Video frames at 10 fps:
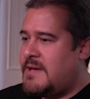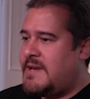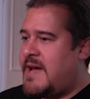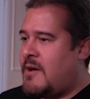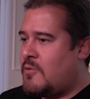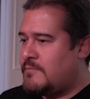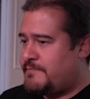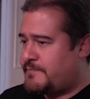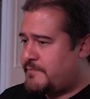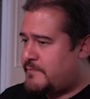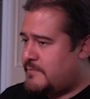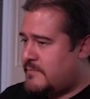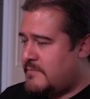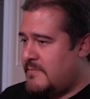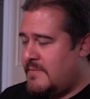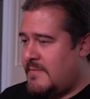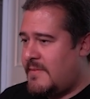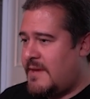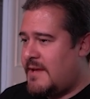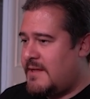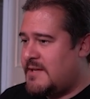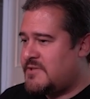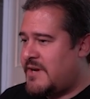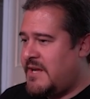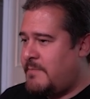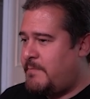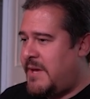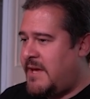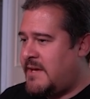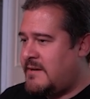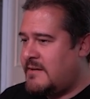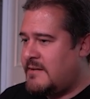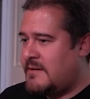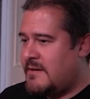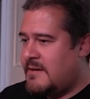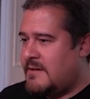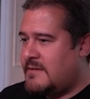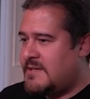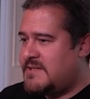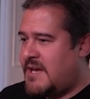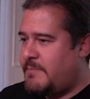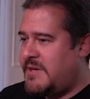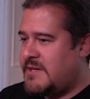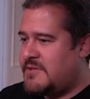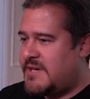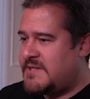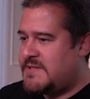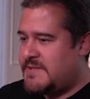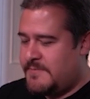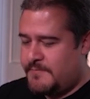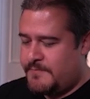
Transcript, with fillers: Now, let's go ahead and ping this IP address.